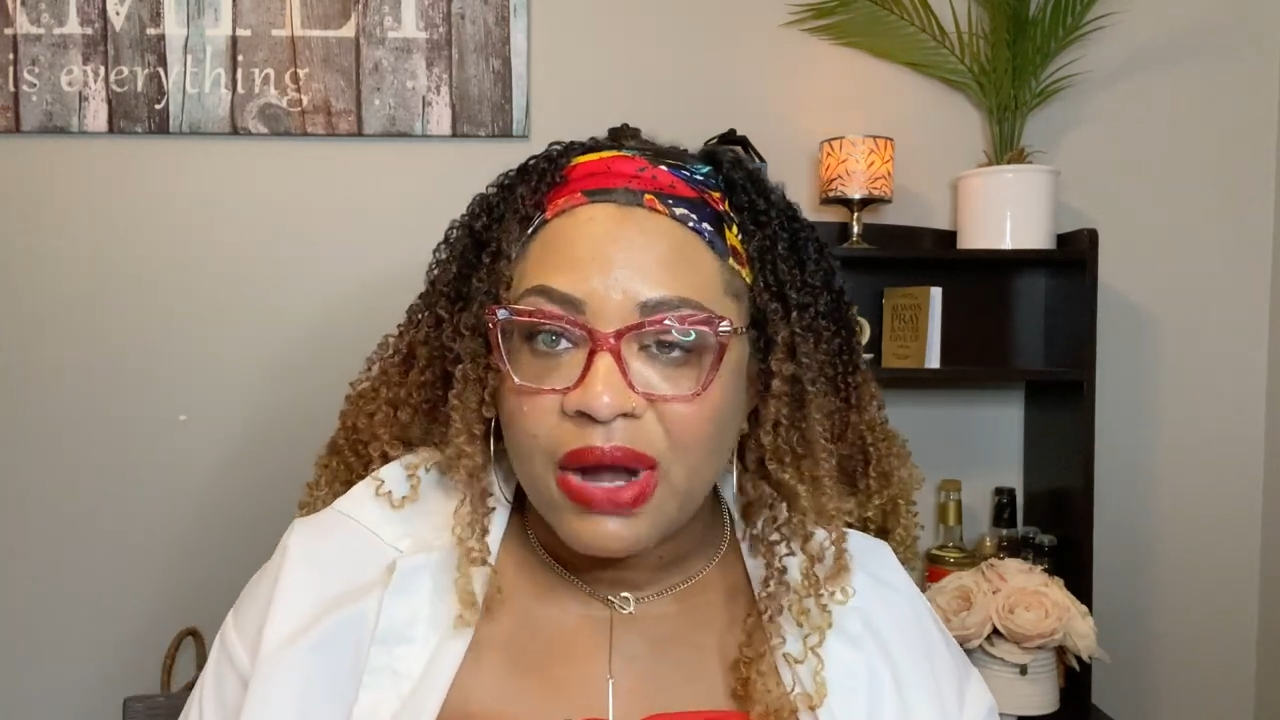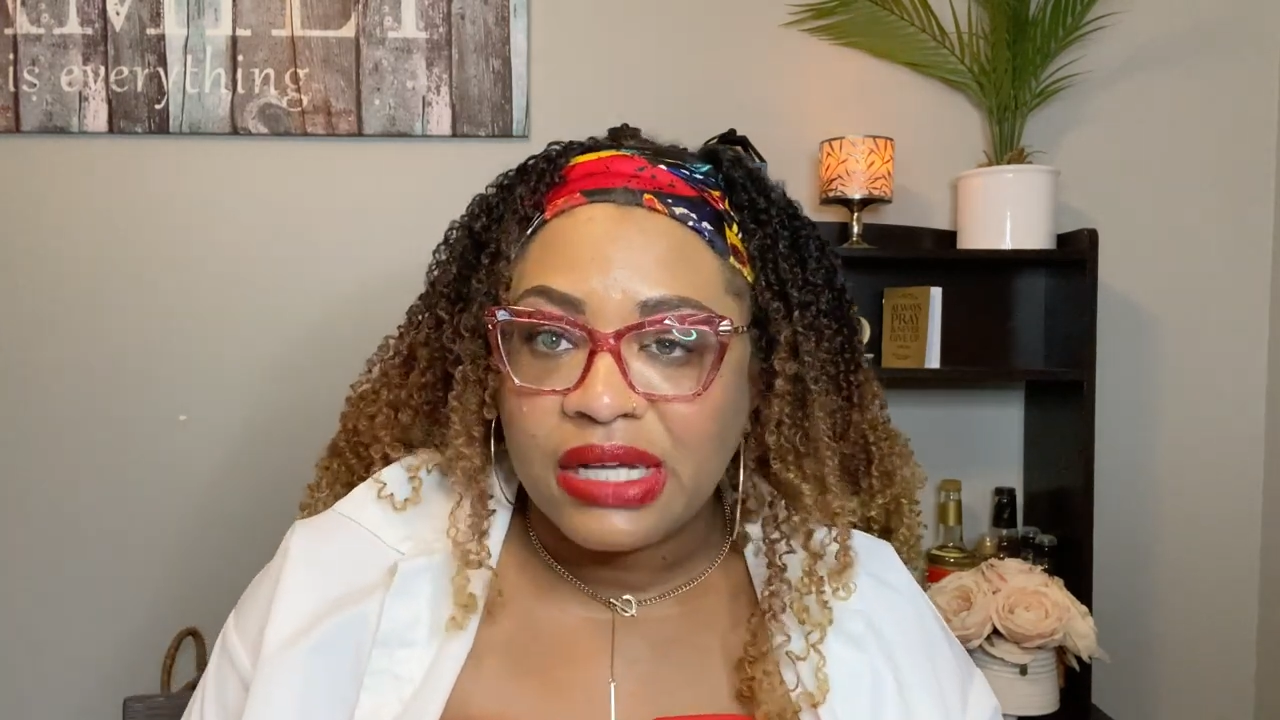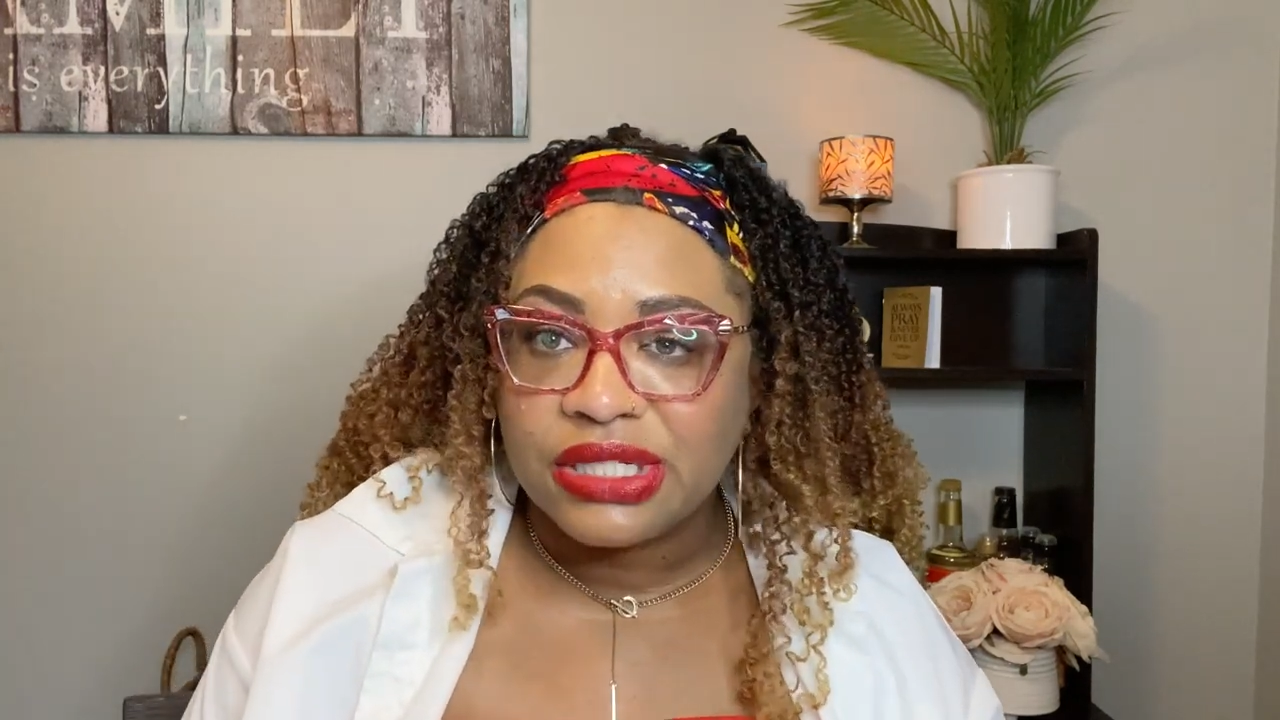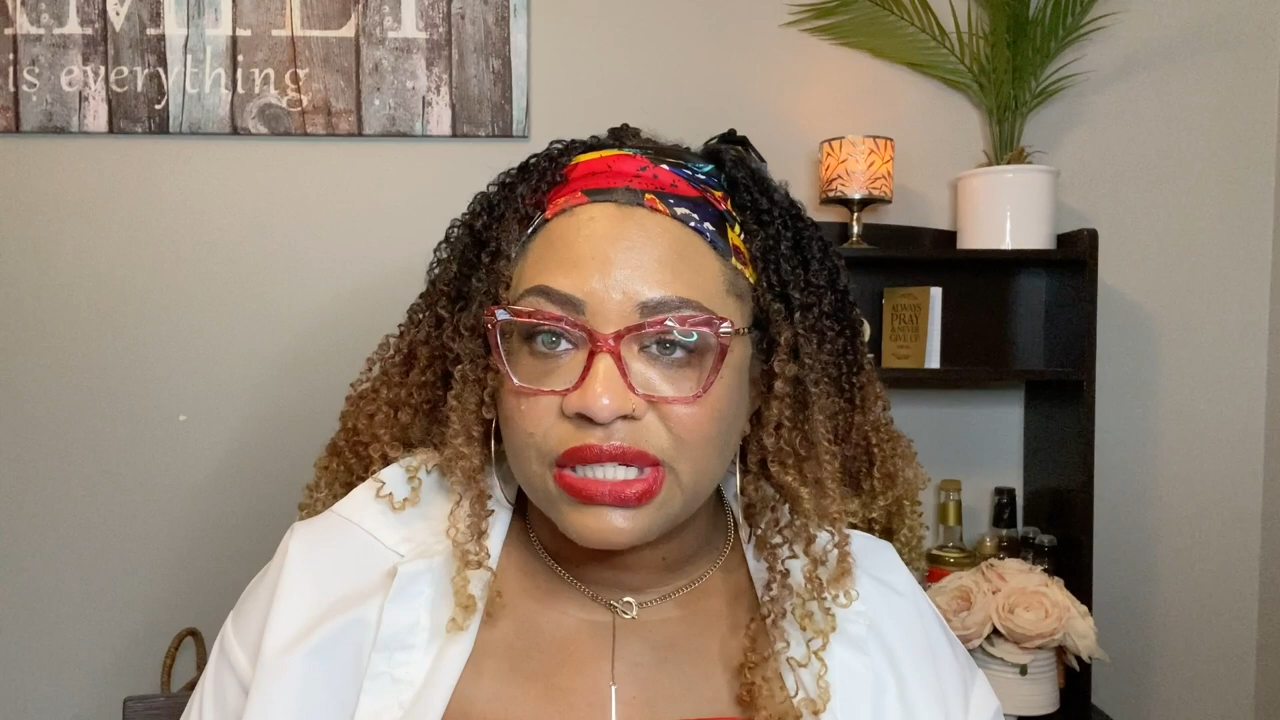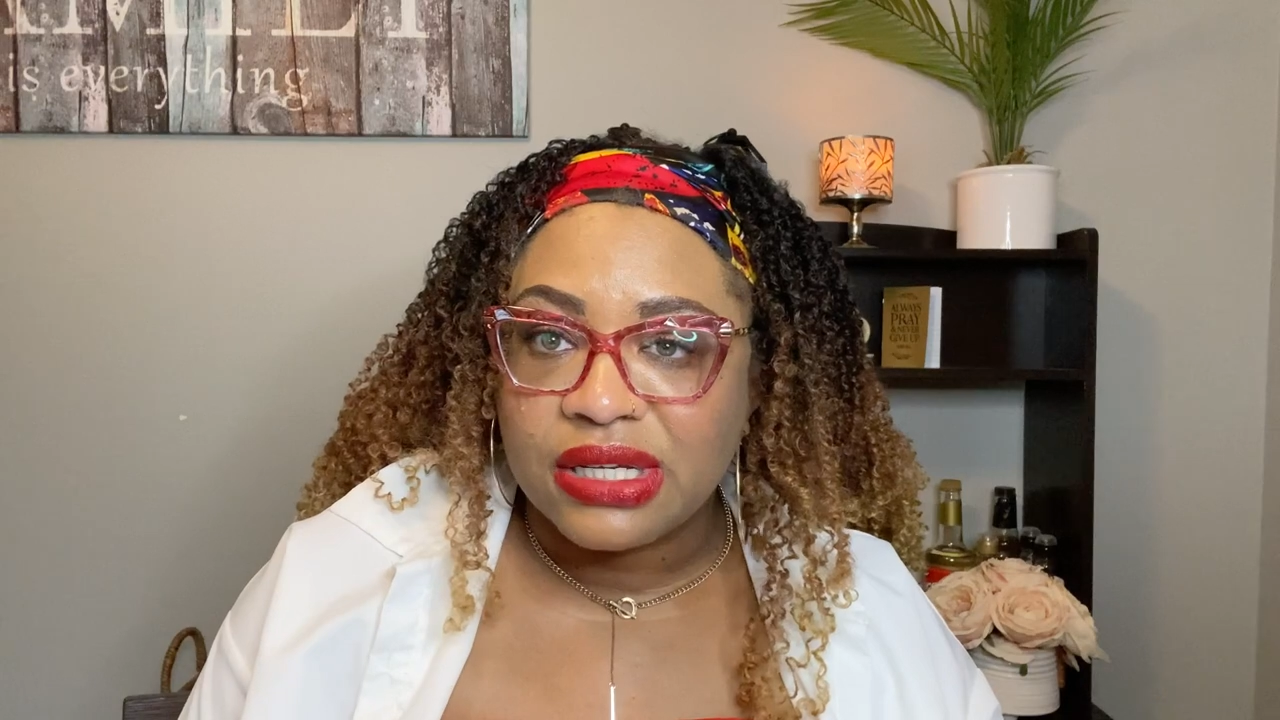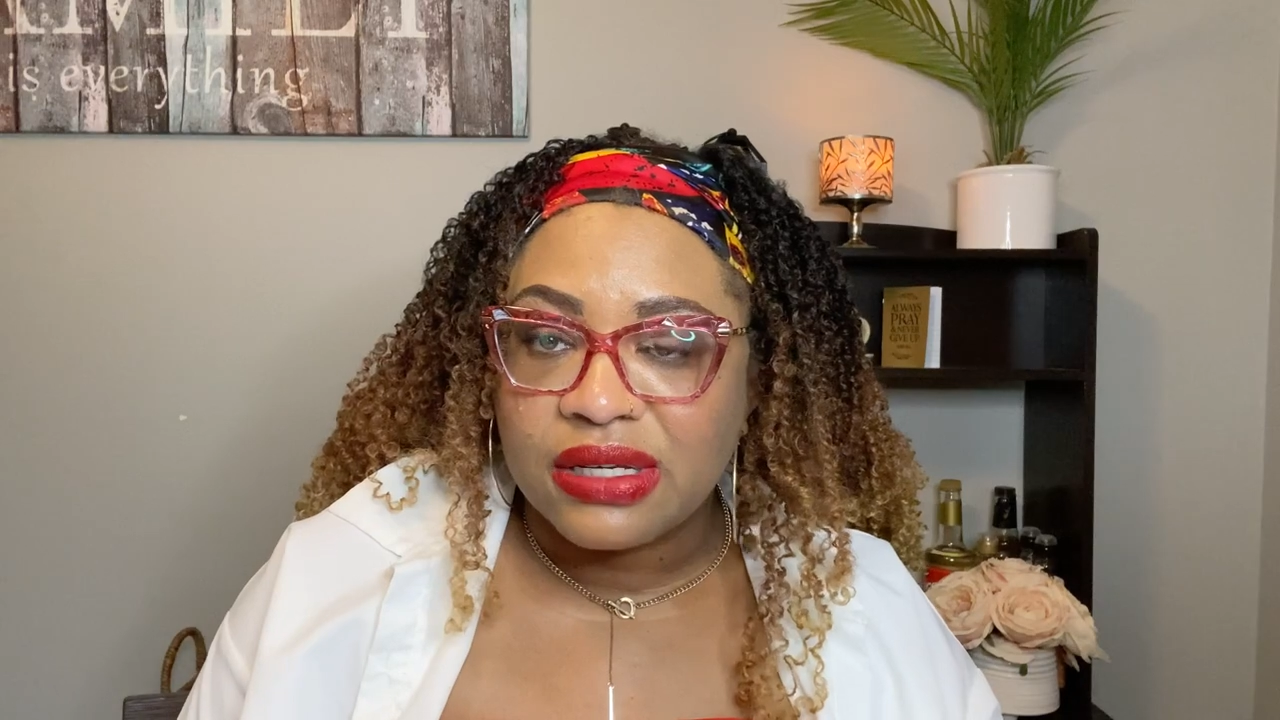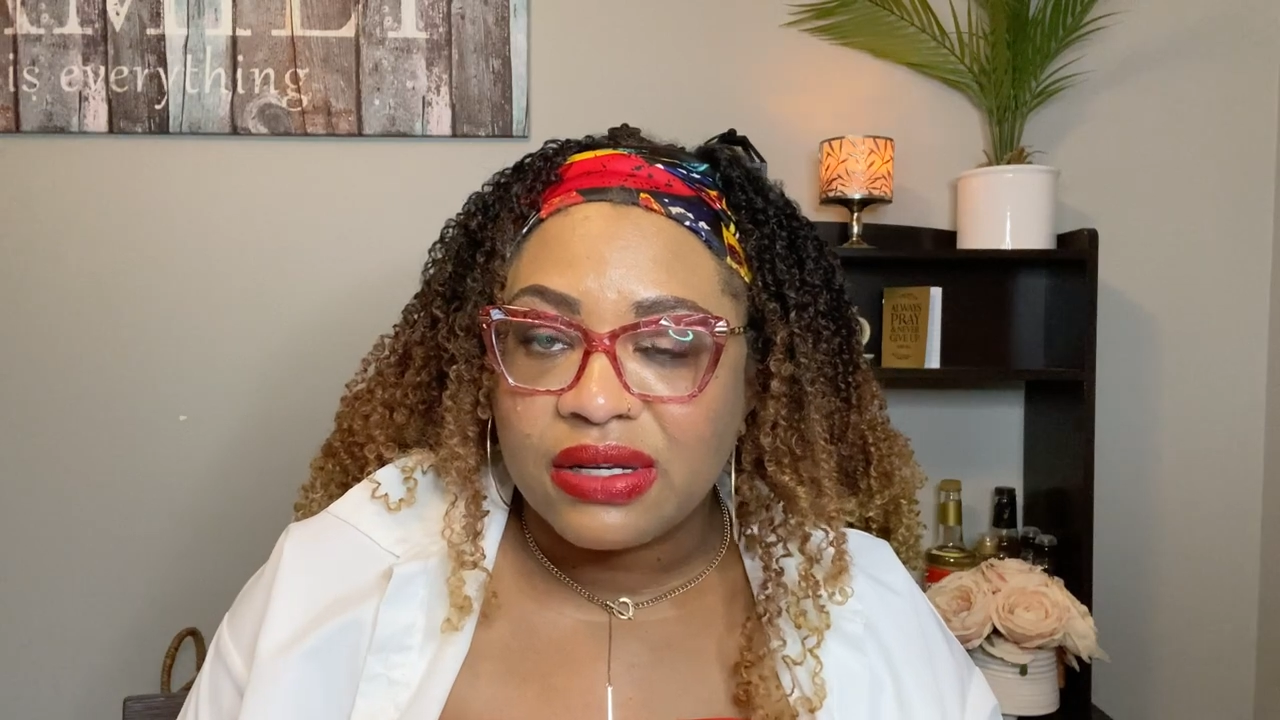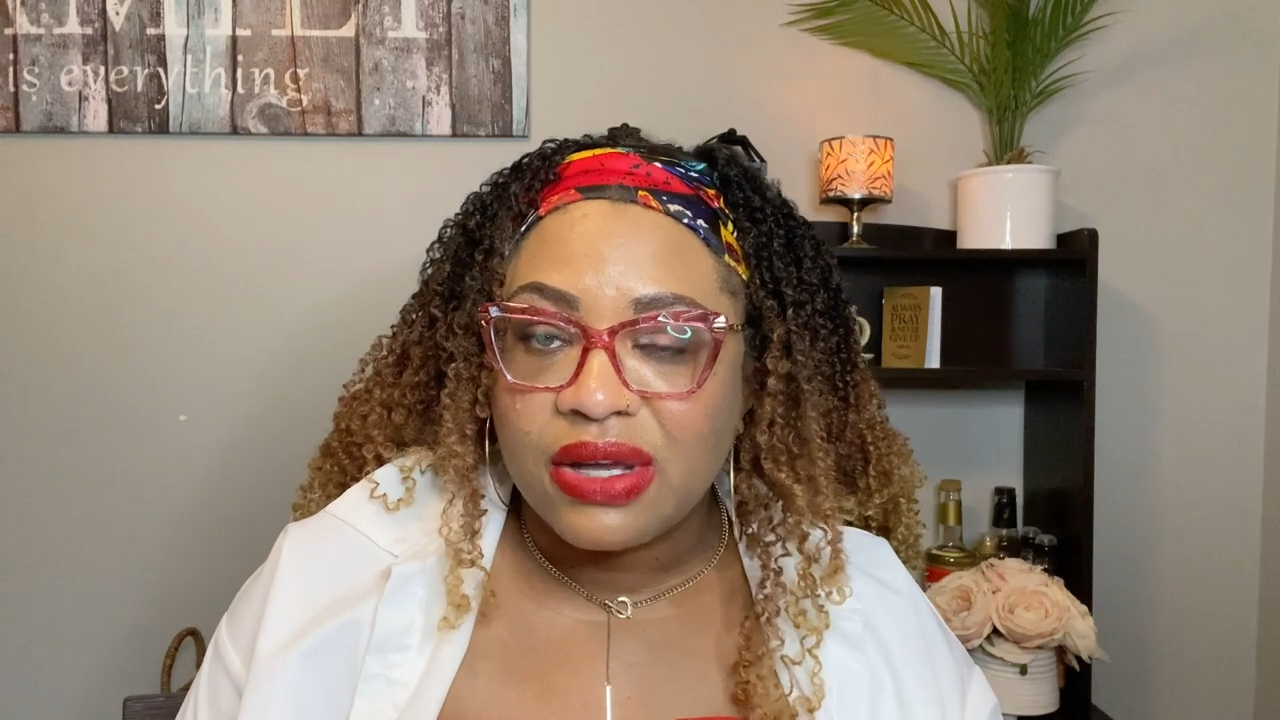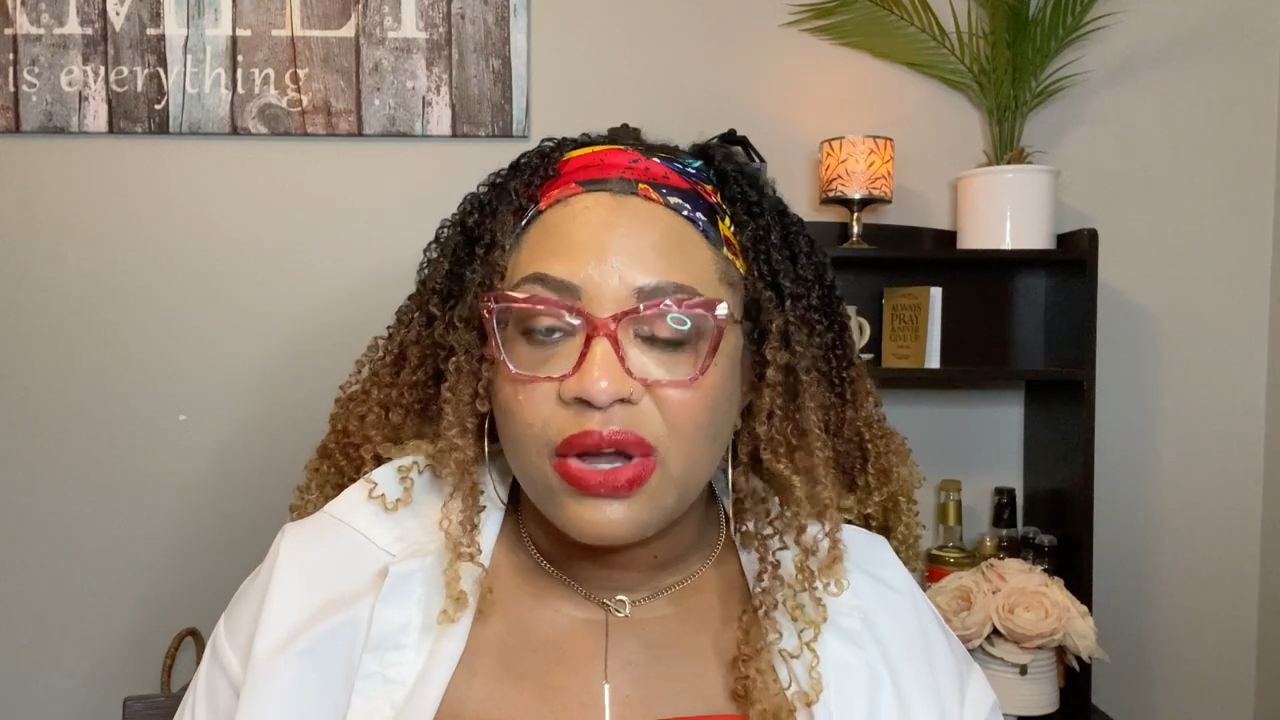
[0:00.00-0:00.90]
watching